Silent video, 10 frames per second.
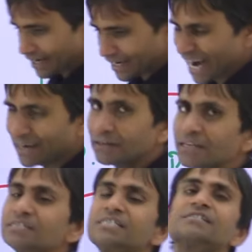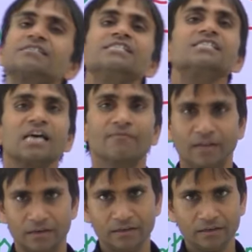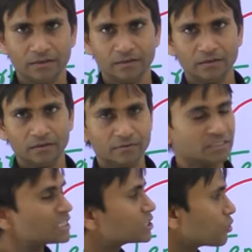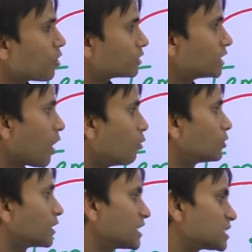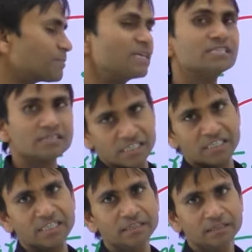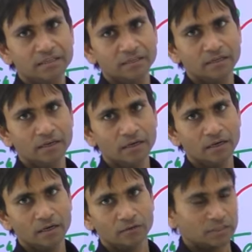1967, which is called the Outer Space Treaty. So,